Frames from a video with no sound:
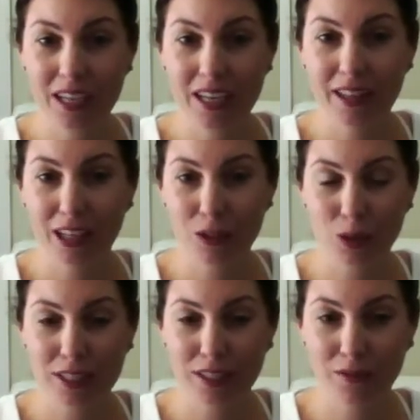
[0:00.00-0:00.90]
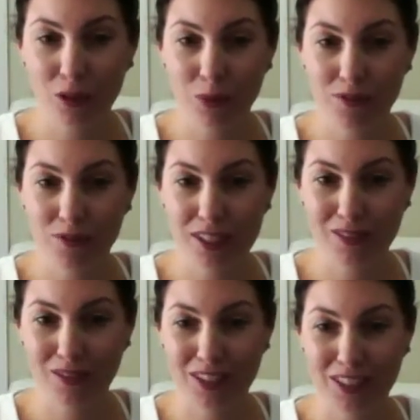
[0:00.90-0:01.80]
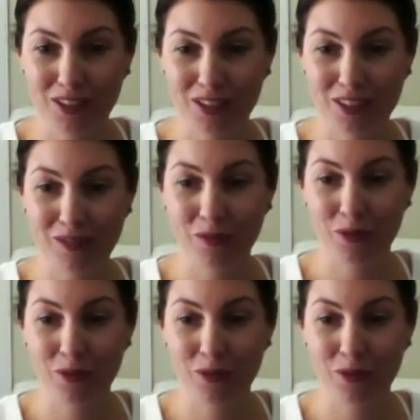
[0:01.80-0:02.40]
and that's what I did for the previous 15 years of